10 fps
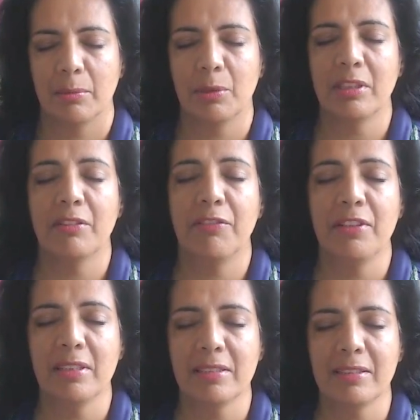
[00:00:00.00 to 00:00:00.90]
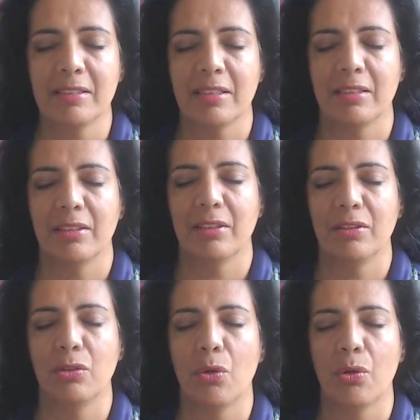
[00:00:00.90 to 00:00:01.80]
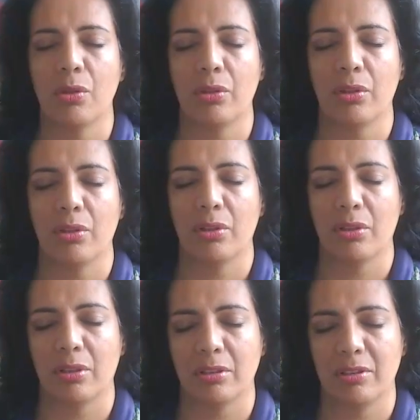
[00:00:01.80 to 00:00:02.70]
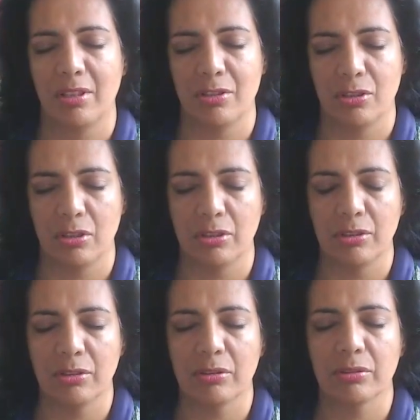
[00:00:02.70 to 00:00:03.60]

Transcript: when it feels your attention